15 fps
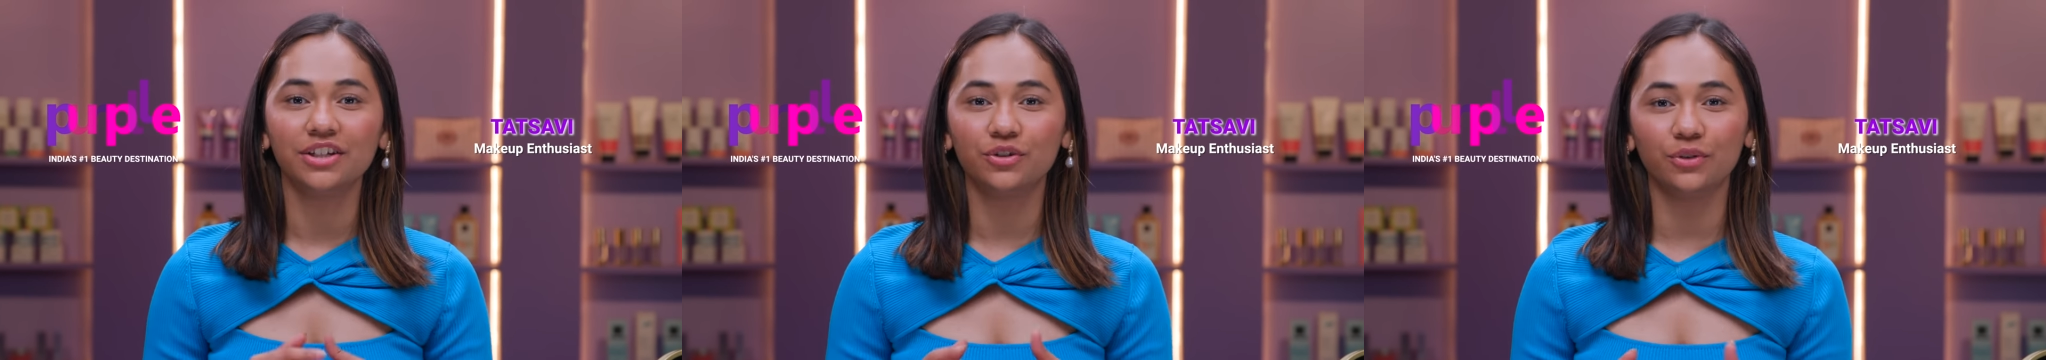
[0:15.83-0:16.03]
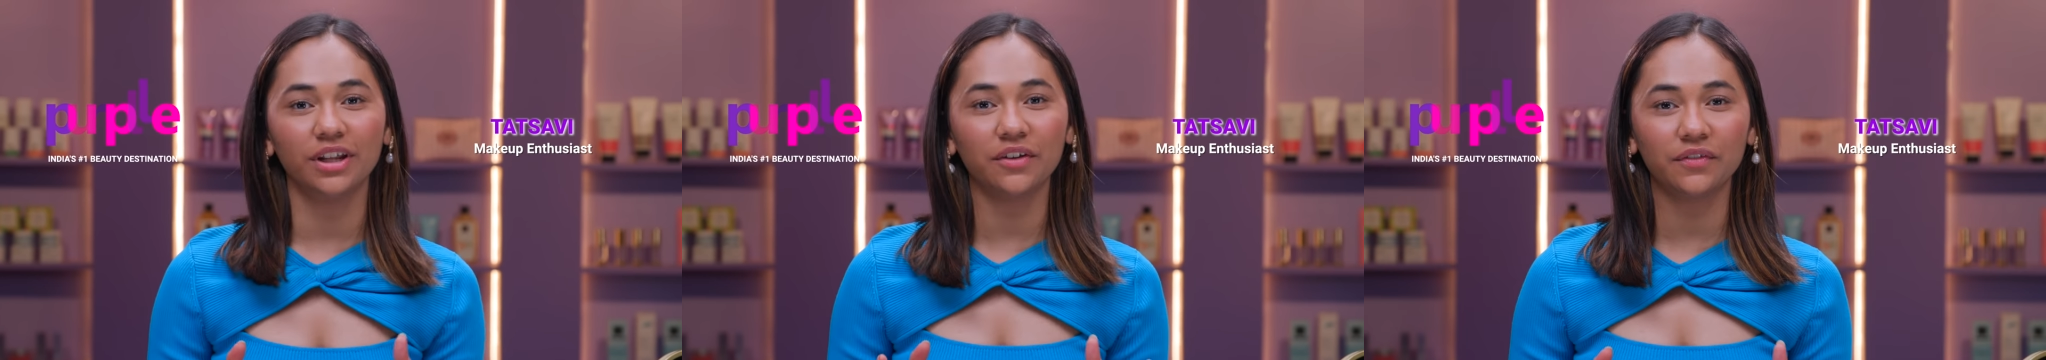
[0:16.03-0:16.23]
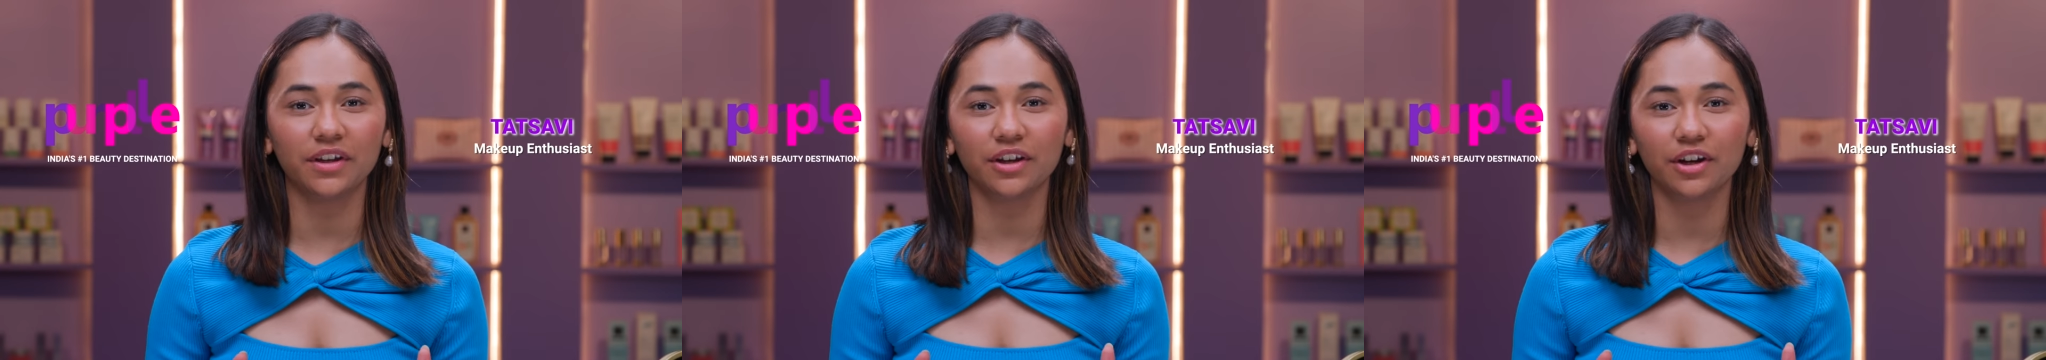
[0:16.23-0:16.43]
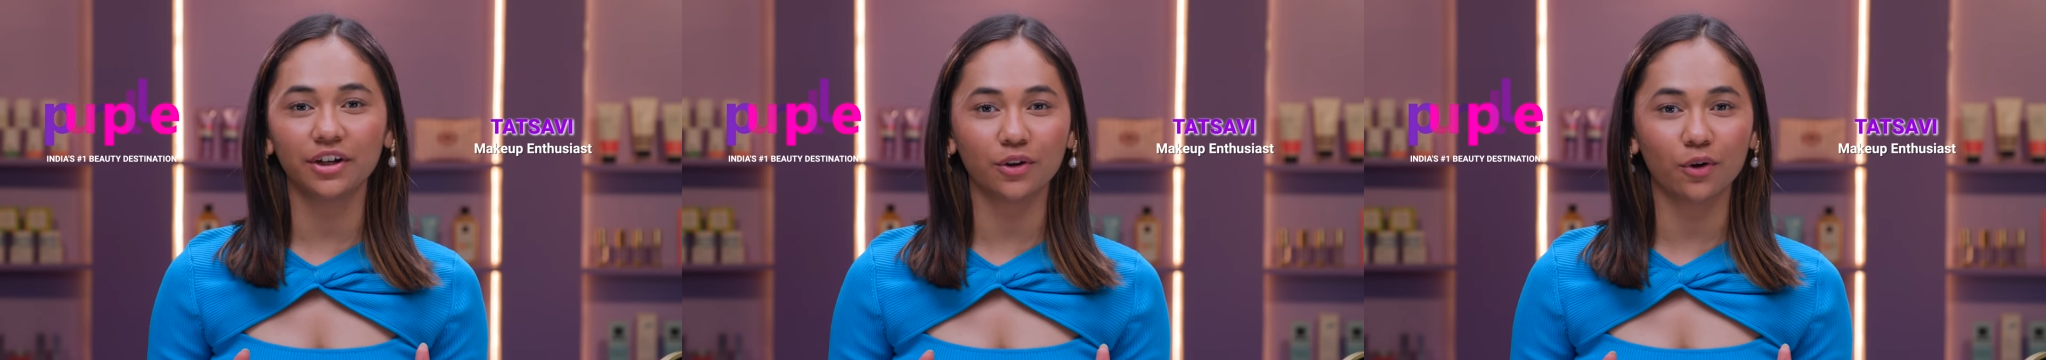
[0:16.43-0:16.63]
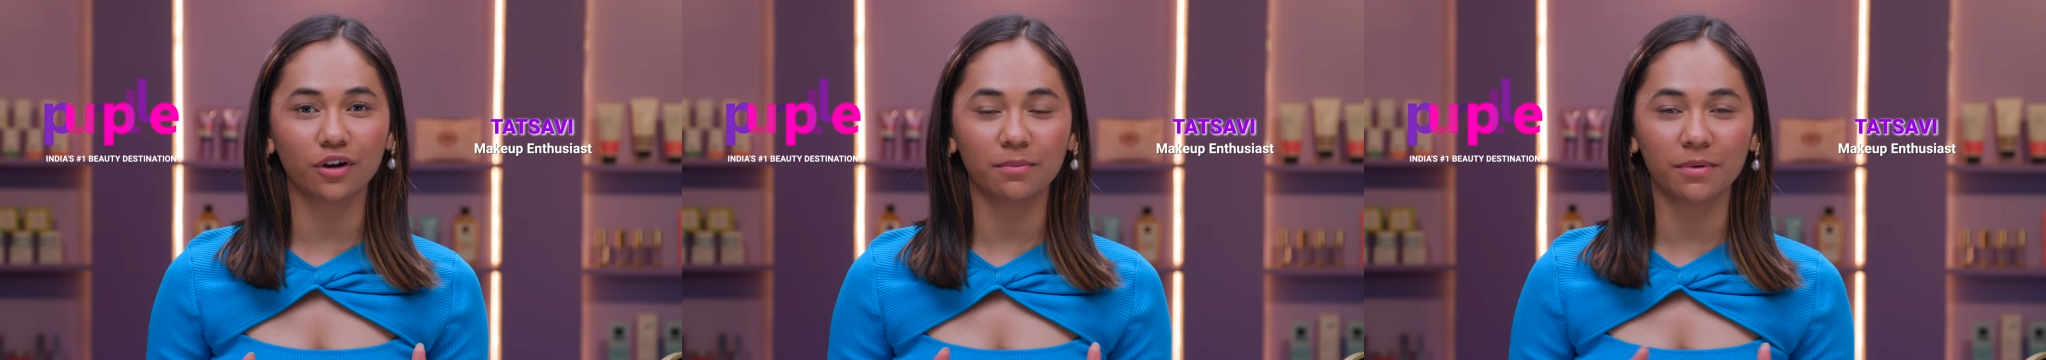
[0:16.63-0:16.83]
Today we're going
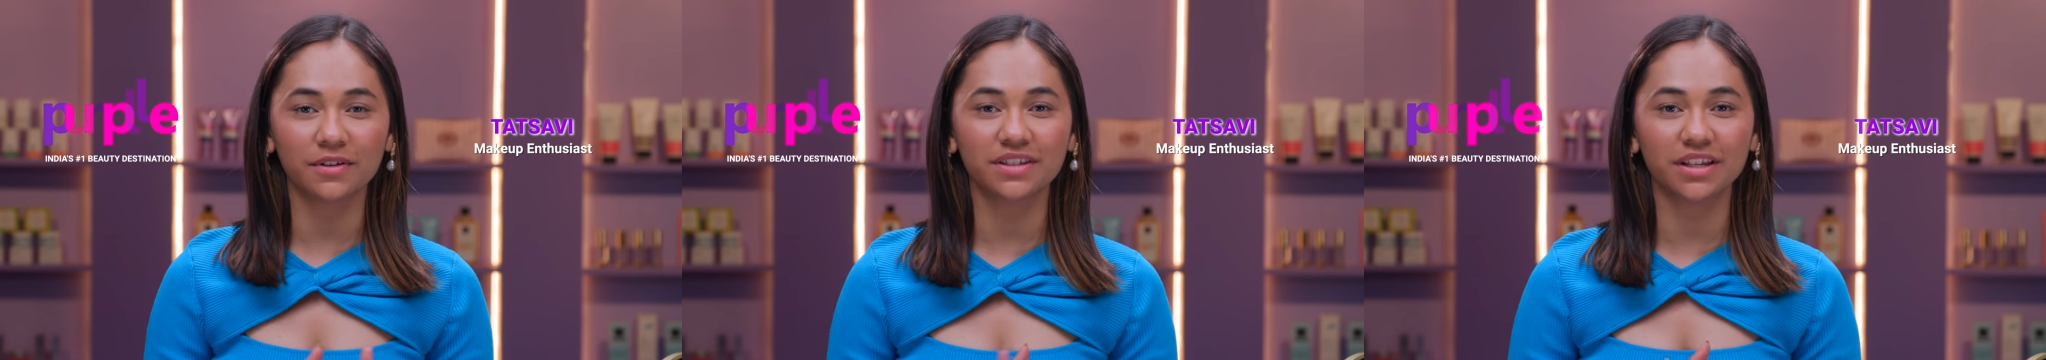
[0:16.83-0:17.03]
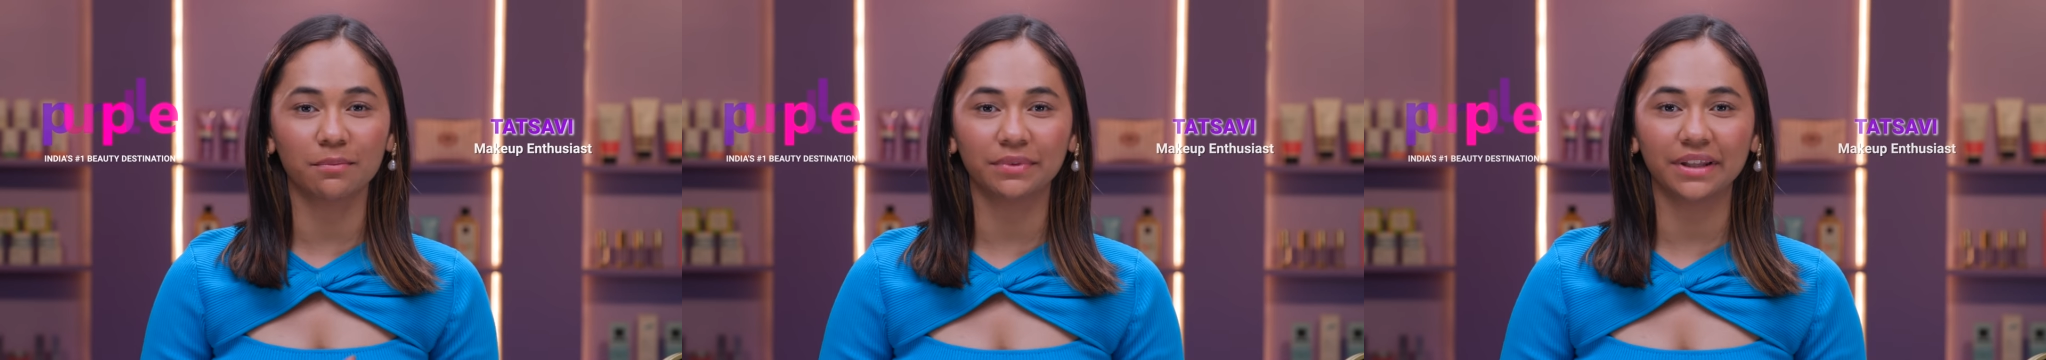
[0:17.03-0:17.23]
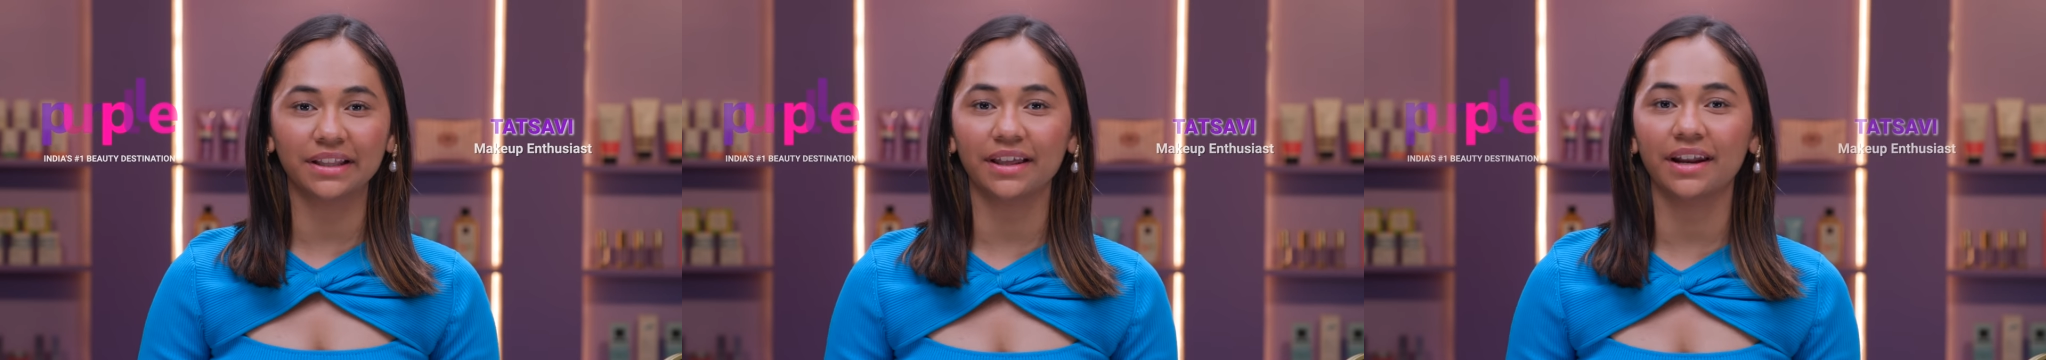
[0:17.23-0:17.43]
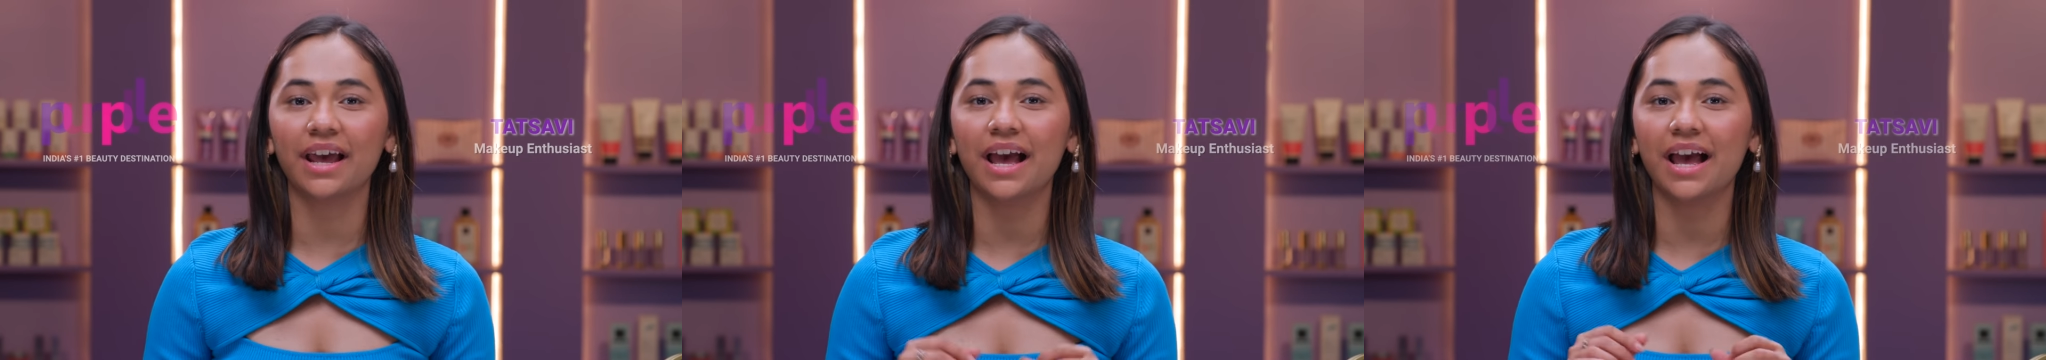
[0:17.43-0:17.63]
to talk about something that